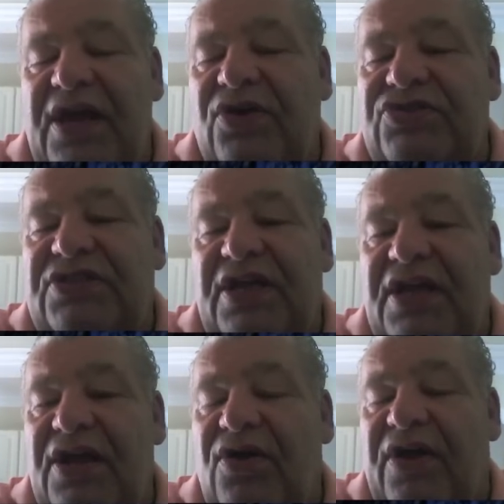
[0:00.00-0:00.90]
ears to
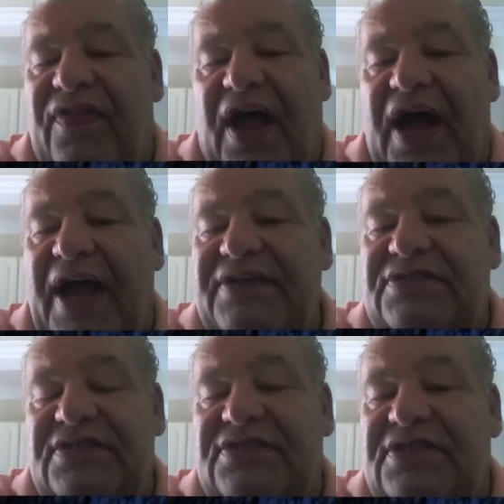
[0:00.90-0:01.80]
hear and the eyes
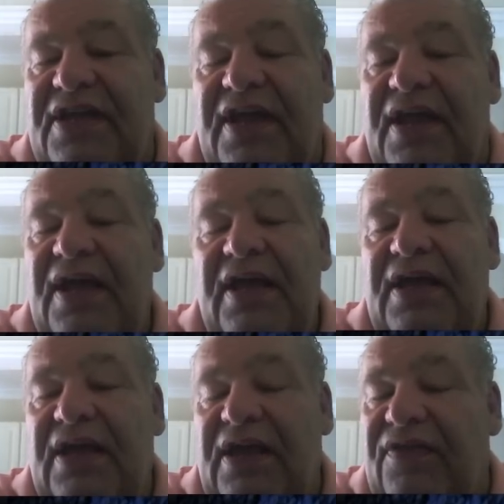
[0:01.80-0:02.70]
to see
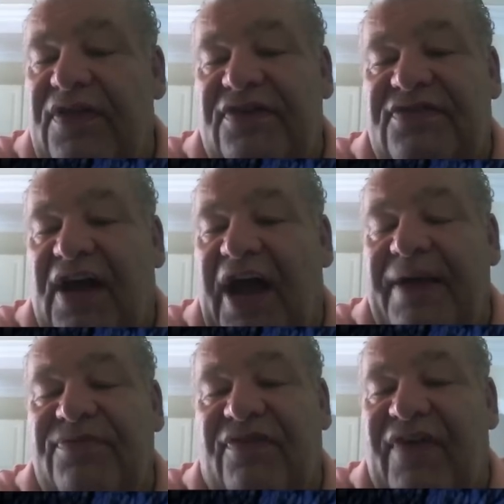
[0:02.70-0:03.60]
in these
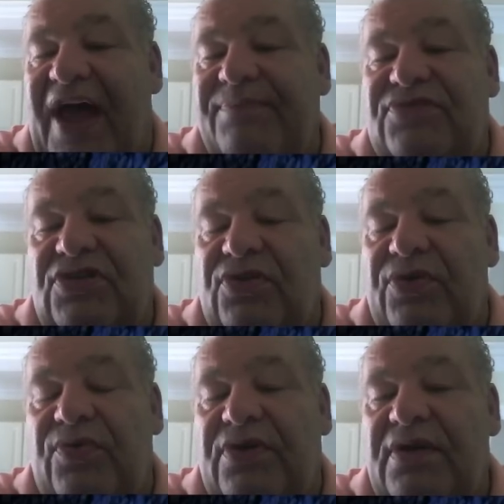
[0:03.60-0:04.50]
times of
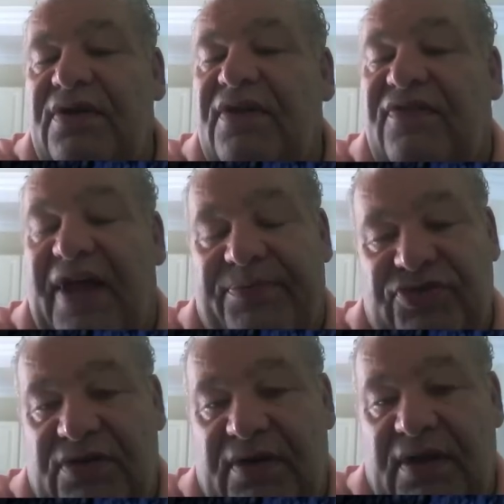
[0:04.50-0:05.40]
absolute
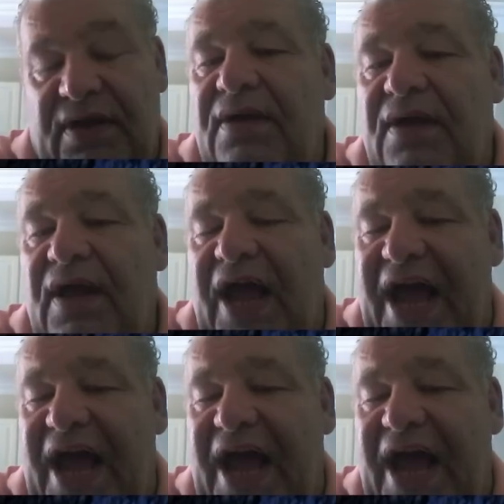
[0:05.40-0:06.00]
deception.